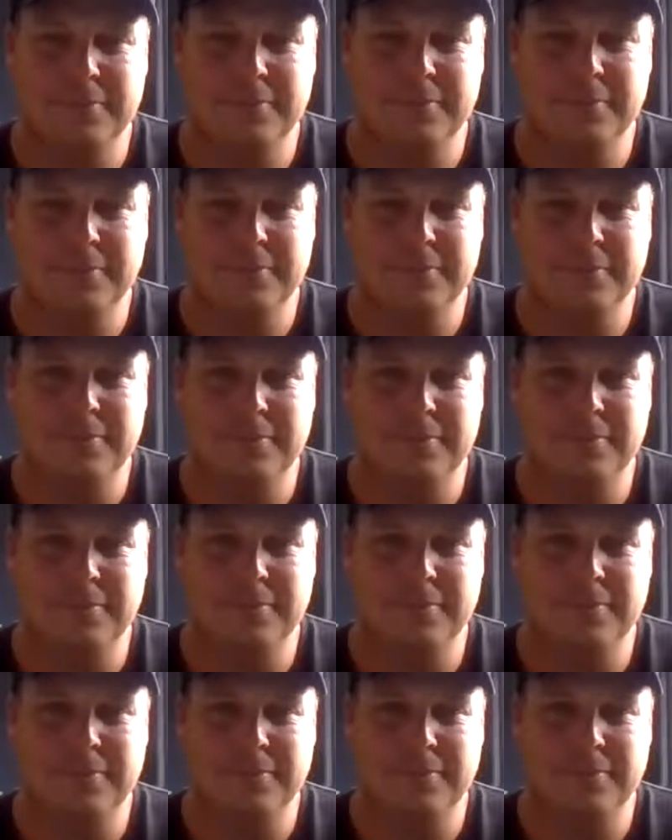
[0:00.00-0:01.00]

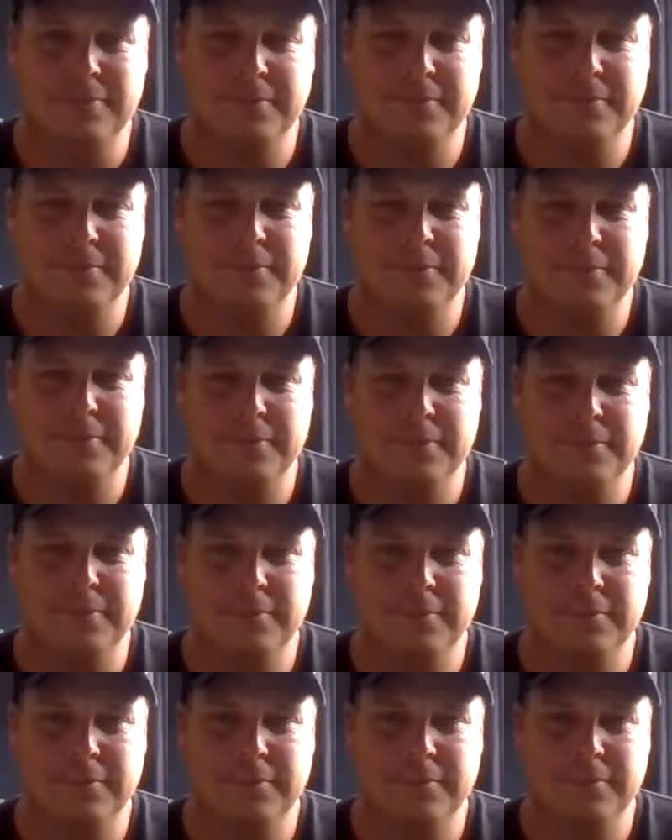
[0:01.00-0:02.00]

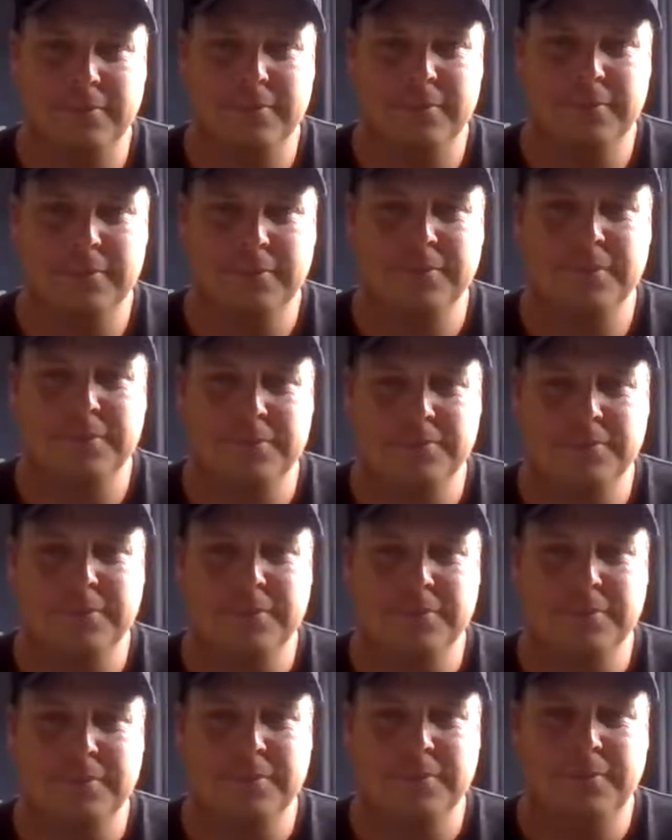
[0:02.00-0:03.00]

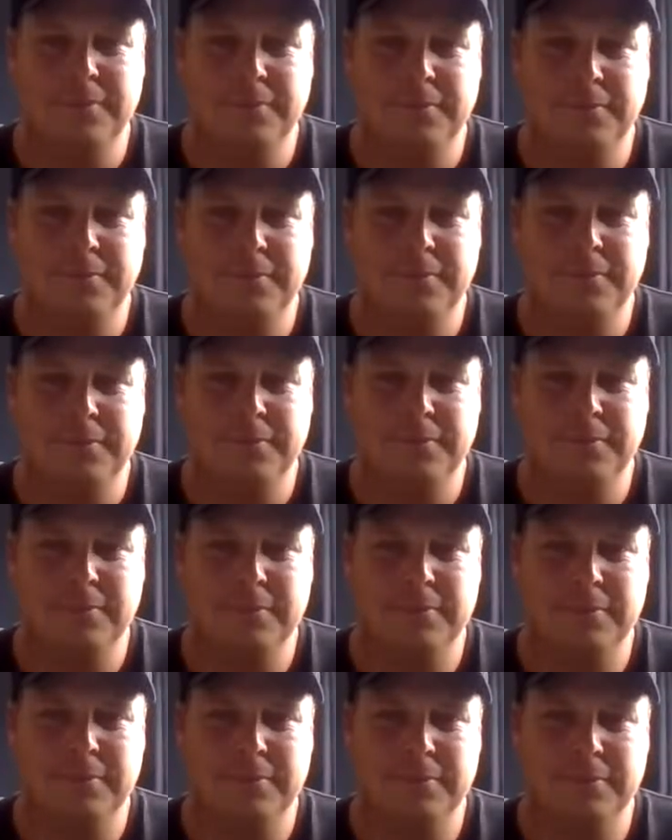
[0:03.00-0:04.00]
No words are spoken by the person on screen.